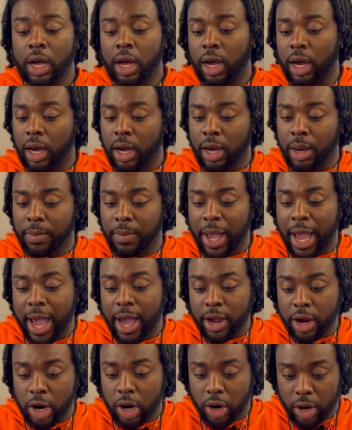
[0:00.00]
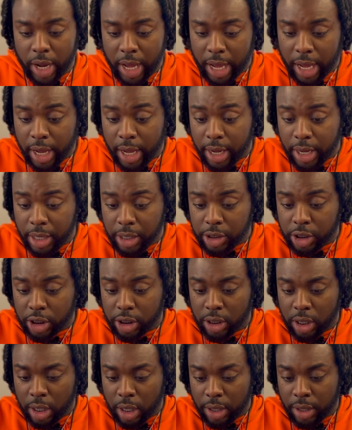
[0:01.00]
At her
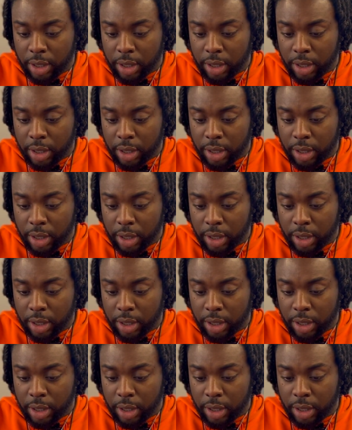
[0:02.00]
age,